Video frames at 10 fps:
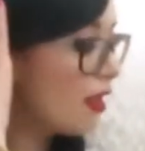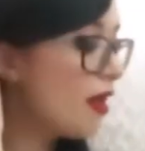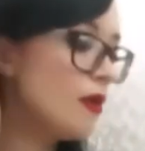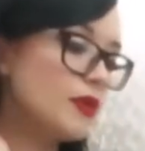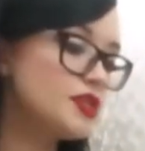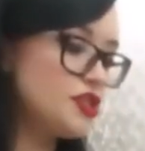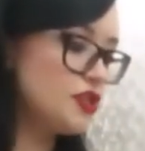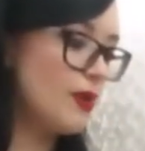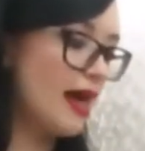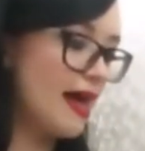I
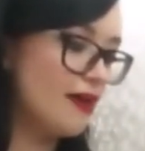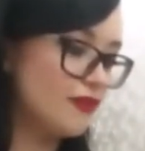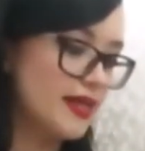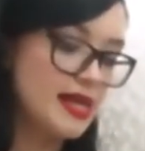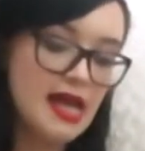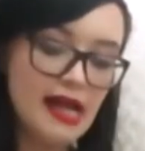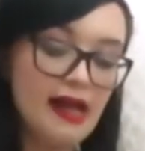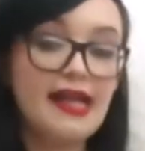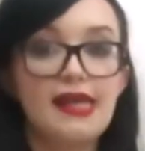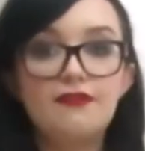do have, like,
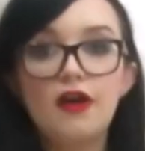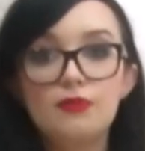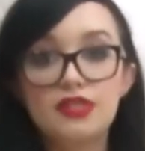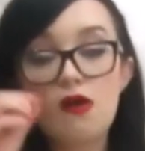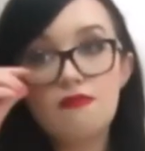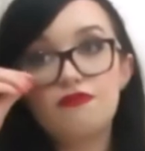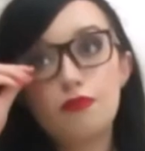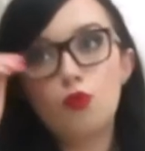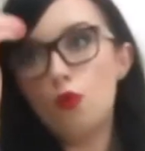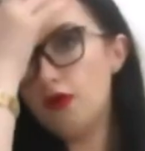again, if I was going for
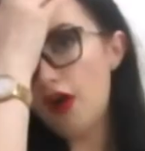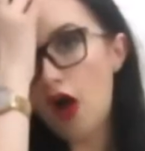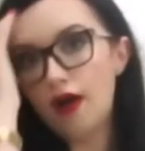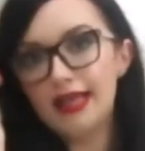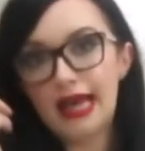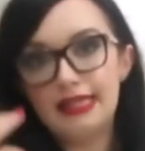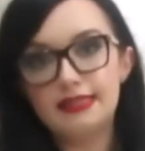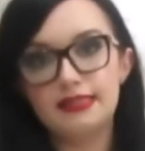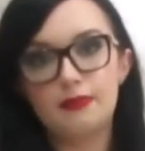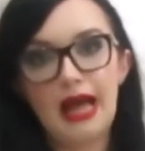more of a
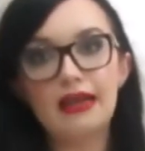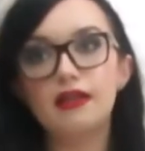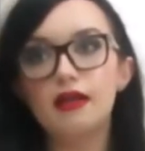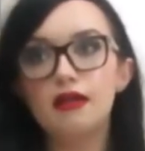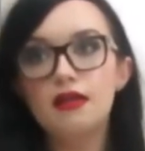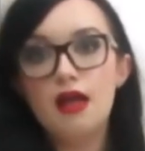high-end palette,